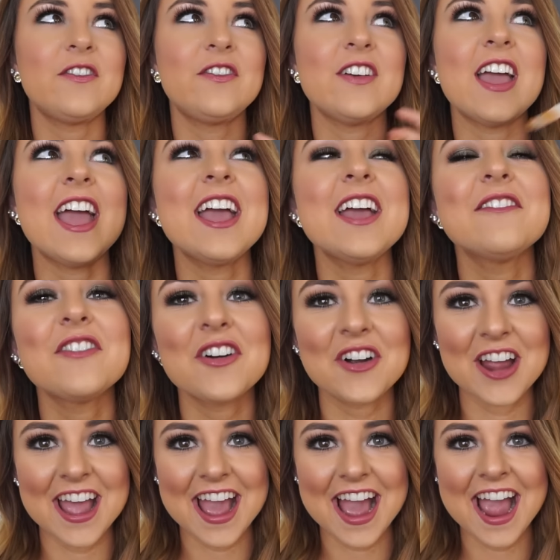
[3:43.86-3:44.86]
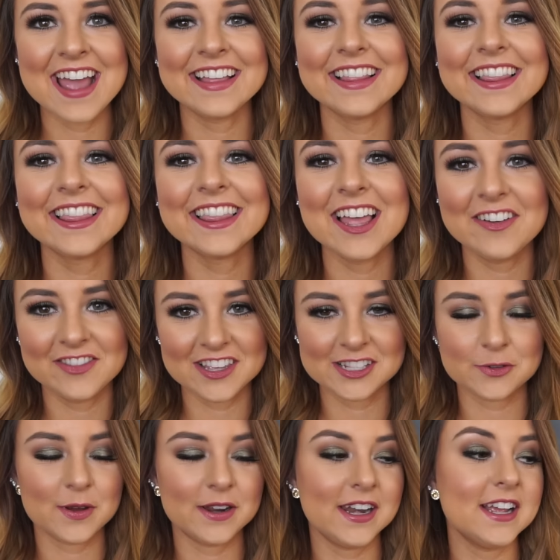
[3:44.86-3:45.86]
favorite. I love
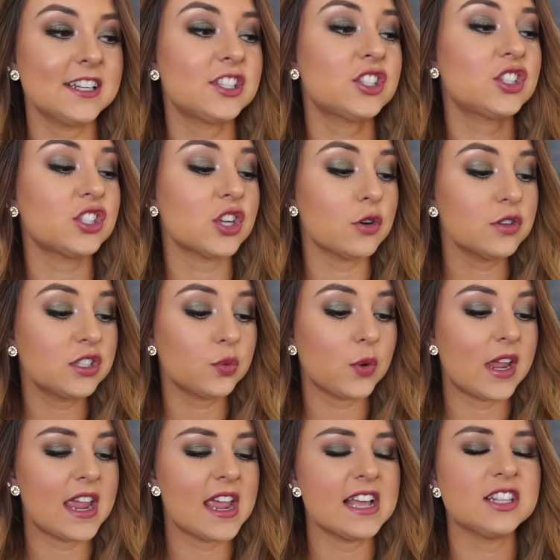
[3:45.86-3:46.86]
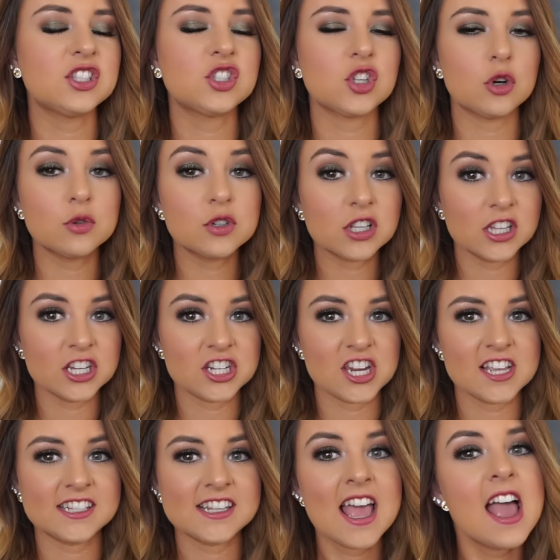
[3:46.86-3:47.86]
this one. It's so sweet. It's so
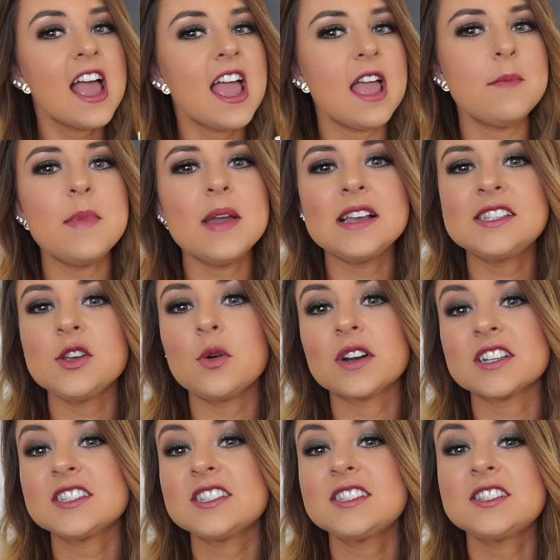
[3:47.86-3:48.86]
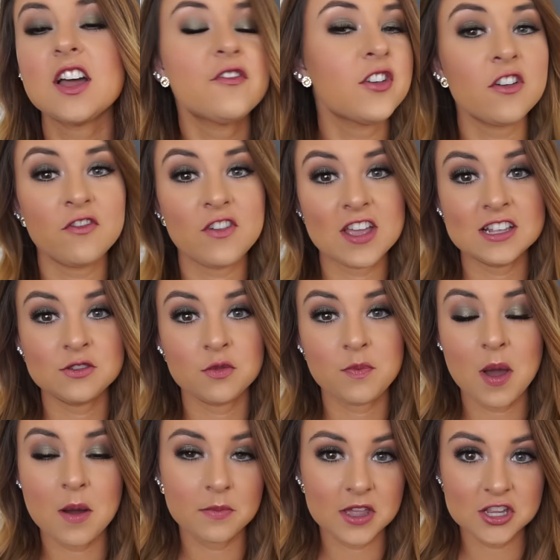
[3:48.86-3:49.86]
delicious. It makes you want to stuff your face
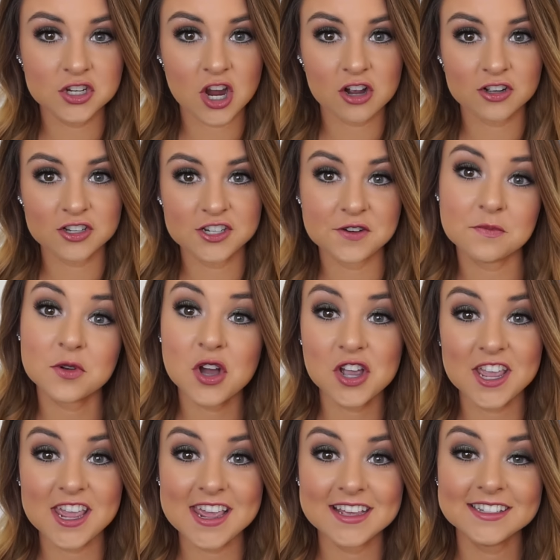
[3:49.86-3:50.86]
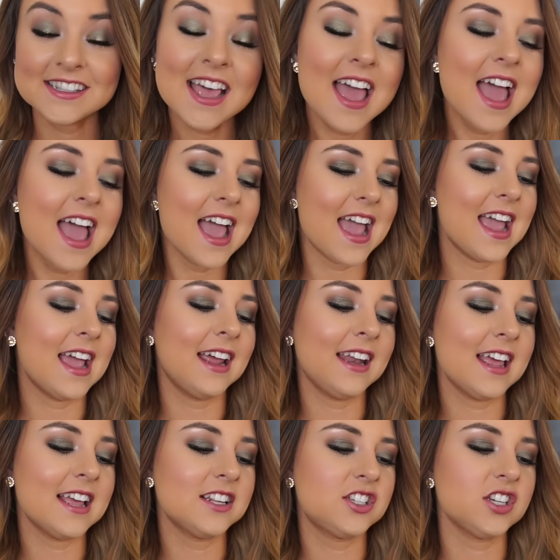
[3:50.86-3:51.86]
with pumpkin chocolate chip cookies.
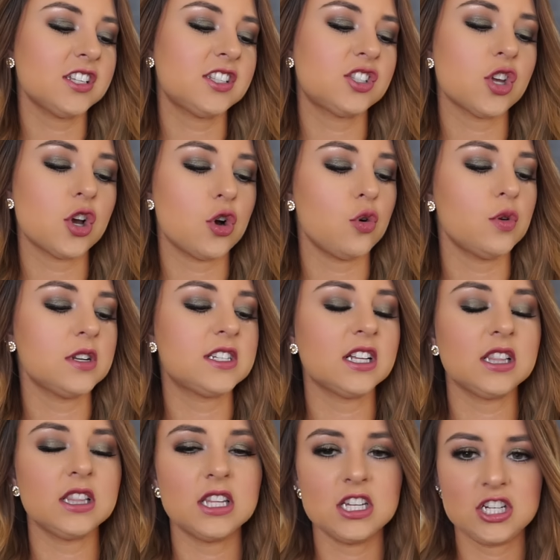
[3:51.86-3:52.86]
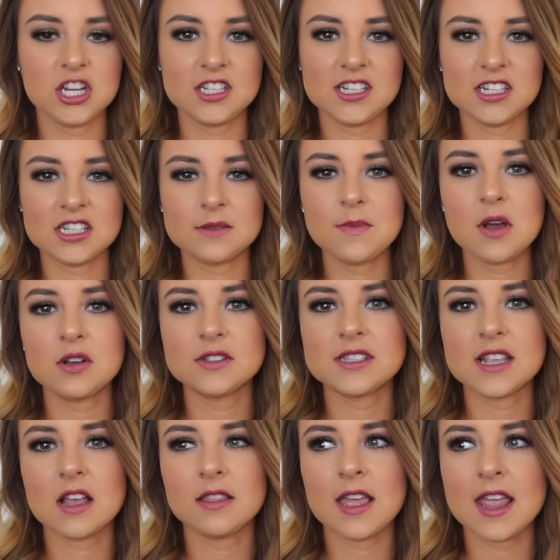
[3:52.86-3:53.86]
And it's just so delicious. It
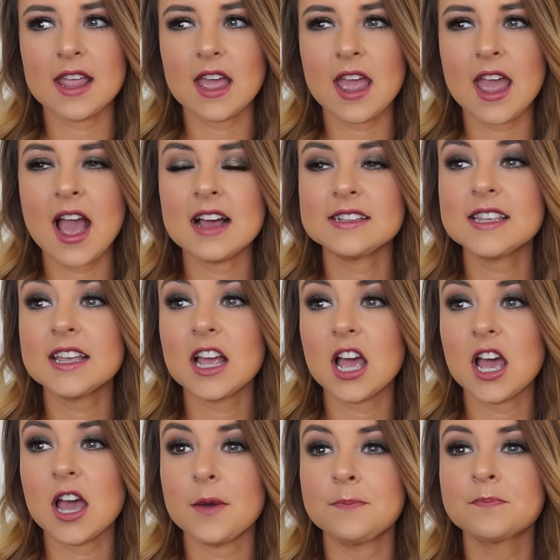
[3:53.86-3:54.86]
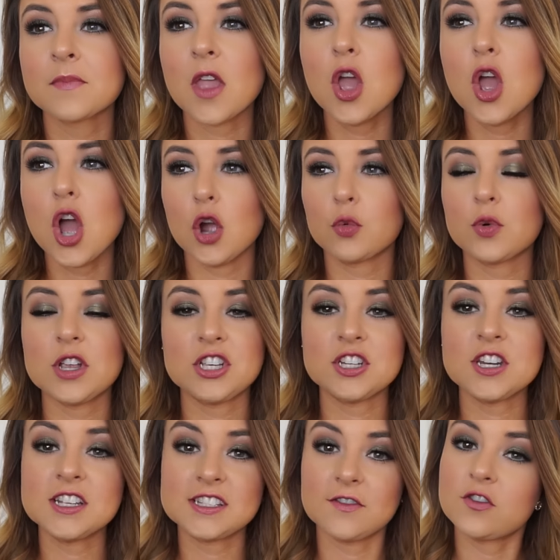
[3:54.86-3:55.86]
smells like, it has like a a
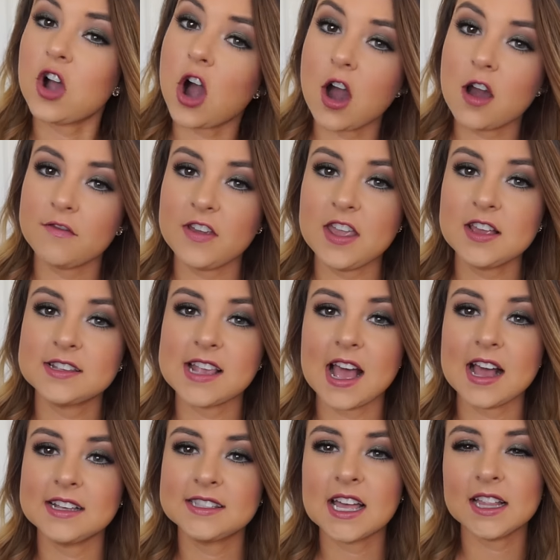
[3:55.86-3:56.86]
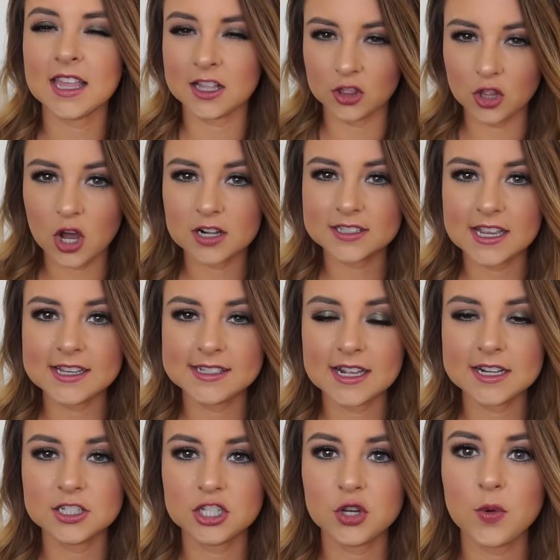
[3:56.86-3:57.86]
richness of coffee because it has that like latte
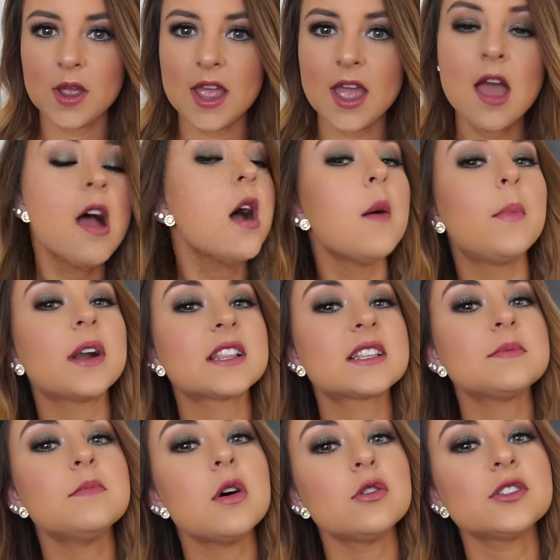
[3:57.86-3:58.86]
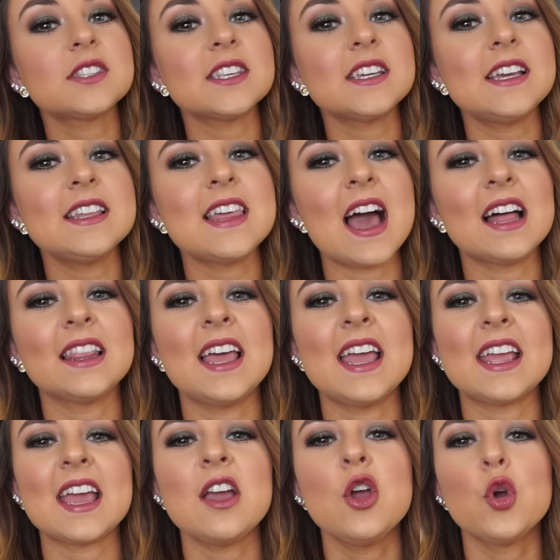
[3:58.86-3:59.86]
scent to it, but it's mostly that
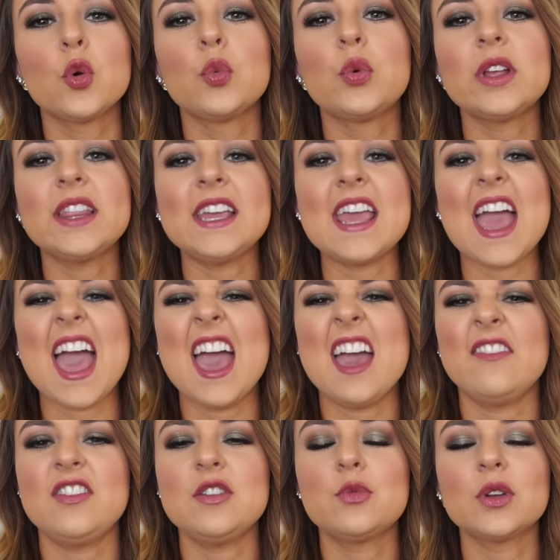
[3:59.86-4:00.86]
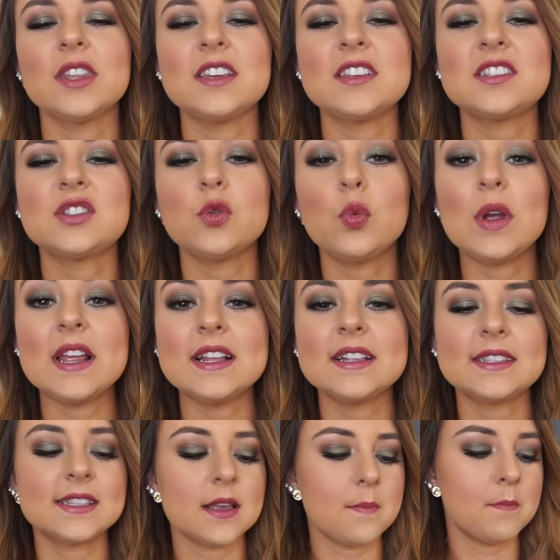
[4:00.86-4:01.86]
like really heavy, really
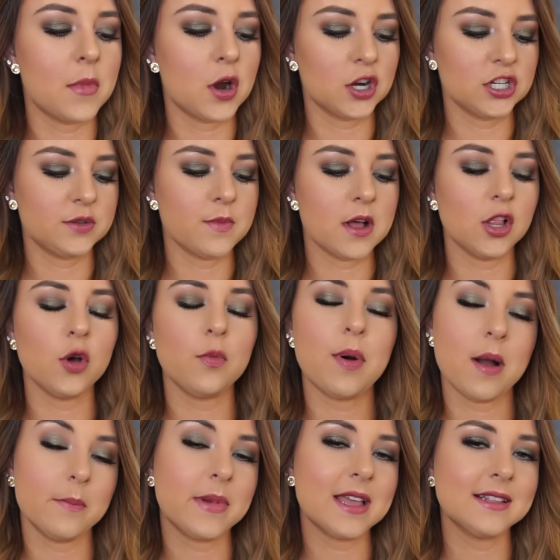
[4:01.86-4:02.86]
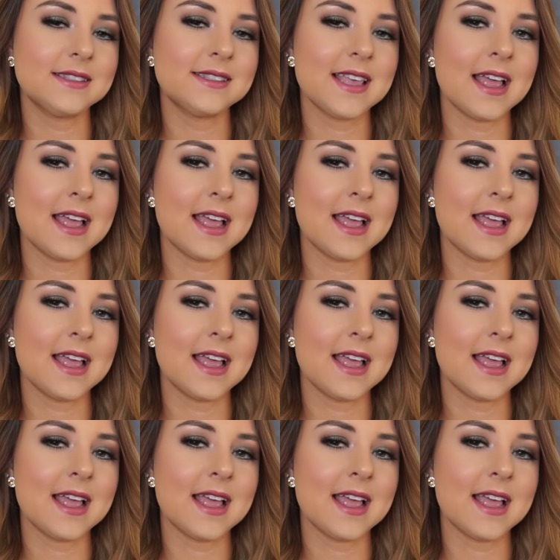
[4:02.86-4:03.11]
sweet marshmallow pumpkin